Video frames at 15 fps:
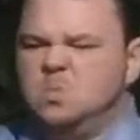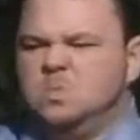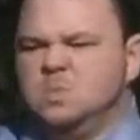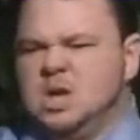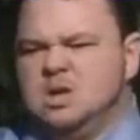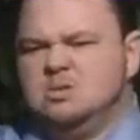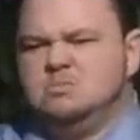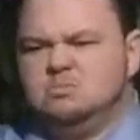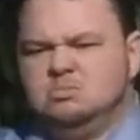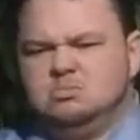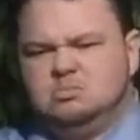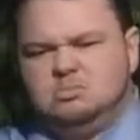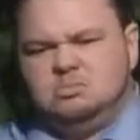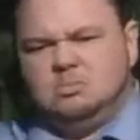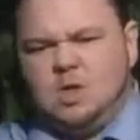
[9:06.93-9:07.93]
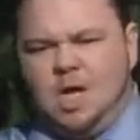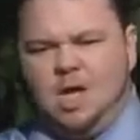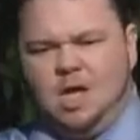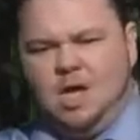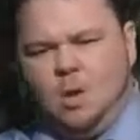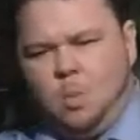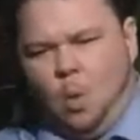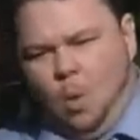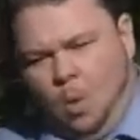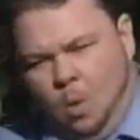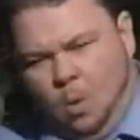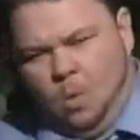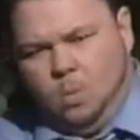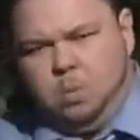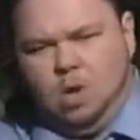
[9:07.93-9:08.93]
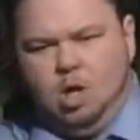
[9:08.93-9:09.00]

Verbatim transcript: were actually donating money